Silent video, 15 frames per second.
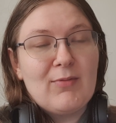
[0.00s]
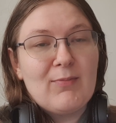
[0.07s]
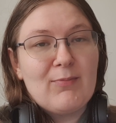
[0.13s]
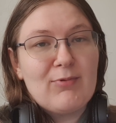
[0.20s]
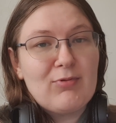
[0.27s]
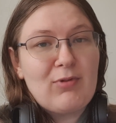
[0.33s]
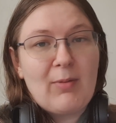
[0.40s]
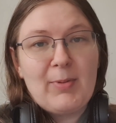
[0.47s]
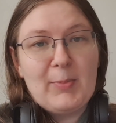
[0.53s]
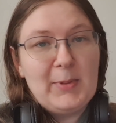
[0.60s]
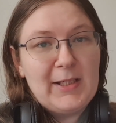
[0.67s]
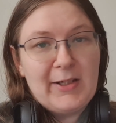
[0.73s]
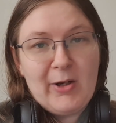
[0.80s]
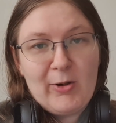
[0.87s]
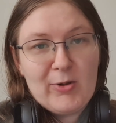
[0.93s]

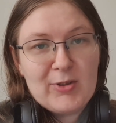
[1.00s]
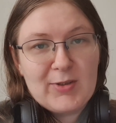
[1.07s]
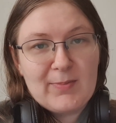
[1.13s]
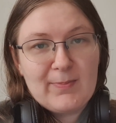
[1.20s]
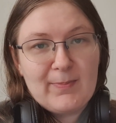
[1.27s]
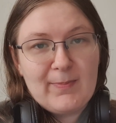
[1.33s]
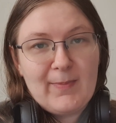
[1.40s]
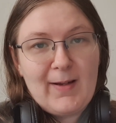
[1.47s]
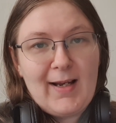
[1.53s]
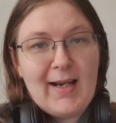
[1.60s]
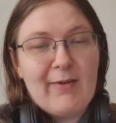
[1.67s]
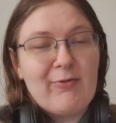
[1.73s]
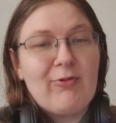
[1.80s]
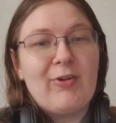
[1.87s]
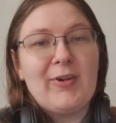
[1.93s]
Probably not. I
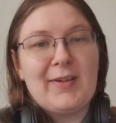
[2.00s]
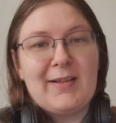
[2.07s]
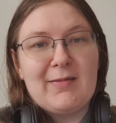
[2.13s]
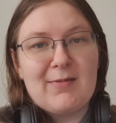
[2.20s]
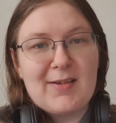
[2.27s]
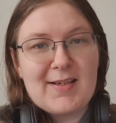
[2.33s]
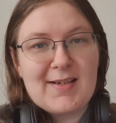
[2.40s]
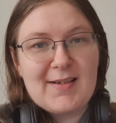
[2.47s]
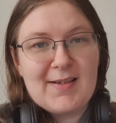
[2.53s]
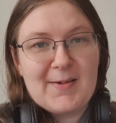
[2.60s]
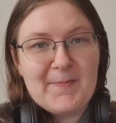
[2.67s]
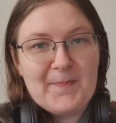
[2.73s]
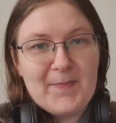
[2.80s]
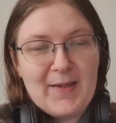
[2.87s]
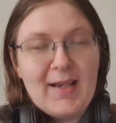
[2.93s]
have chronic illnesses.